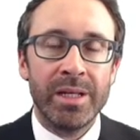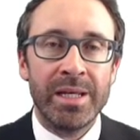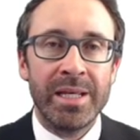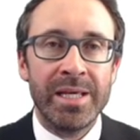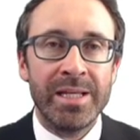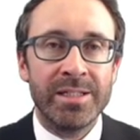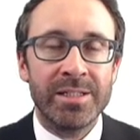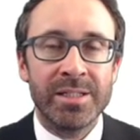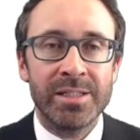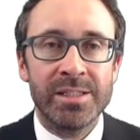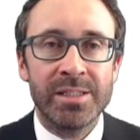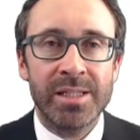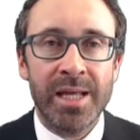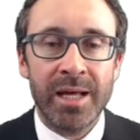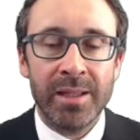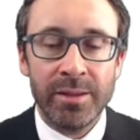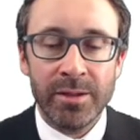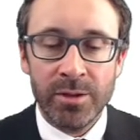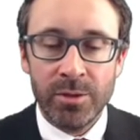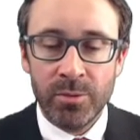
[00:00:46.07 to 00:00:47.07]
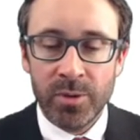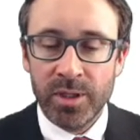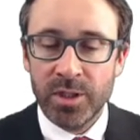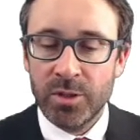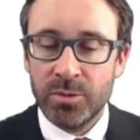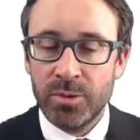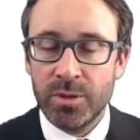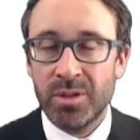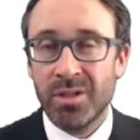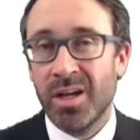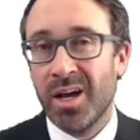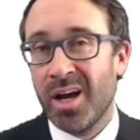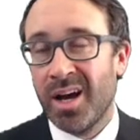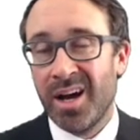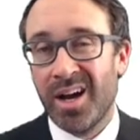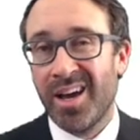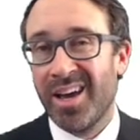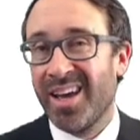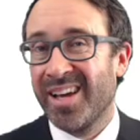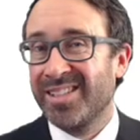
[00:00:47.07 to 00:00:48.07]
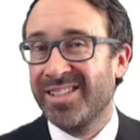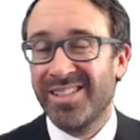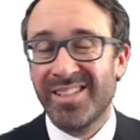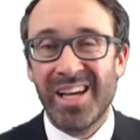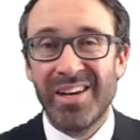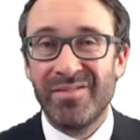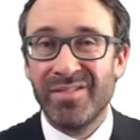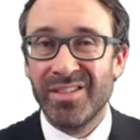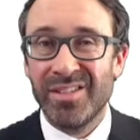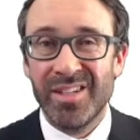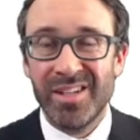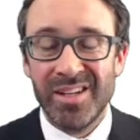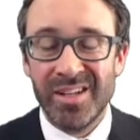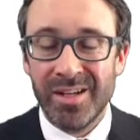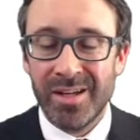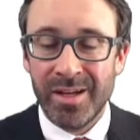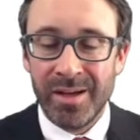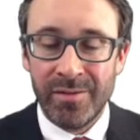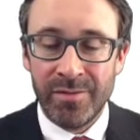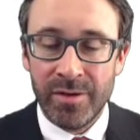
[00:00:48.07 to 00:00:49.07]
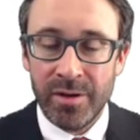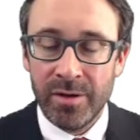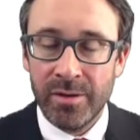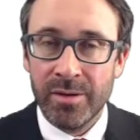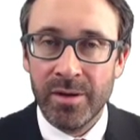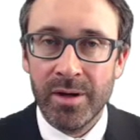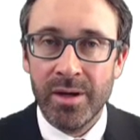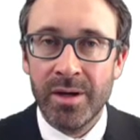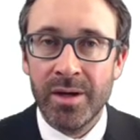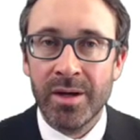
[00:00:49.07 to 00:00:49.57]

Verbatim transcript: leases standard, which was IAS 17, if you